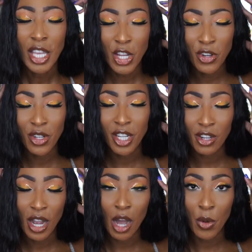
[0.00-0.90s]
ear to
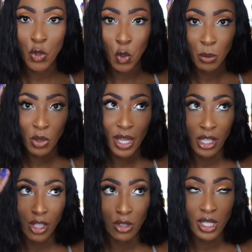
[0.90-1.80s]
ear how a normal
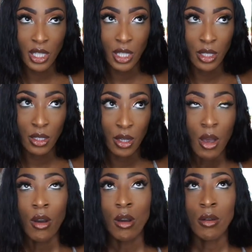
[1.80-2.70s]
like
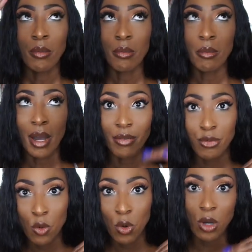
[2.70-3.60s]

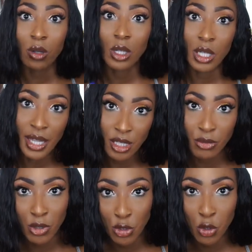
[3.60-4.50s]
13x4 lace
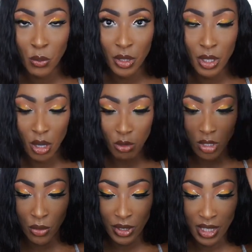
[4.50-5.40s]
frontal would go.
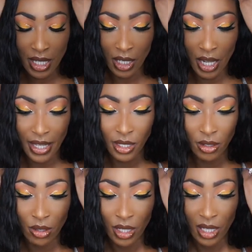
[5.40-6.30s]
So it's kind of like
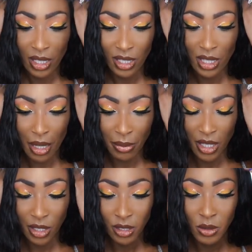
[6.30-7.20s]
stops
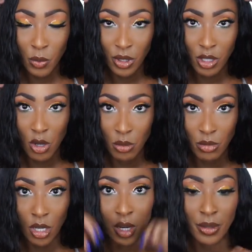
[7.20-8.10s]
here where the
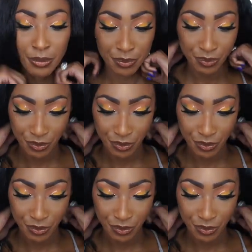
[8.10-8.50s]
combs are.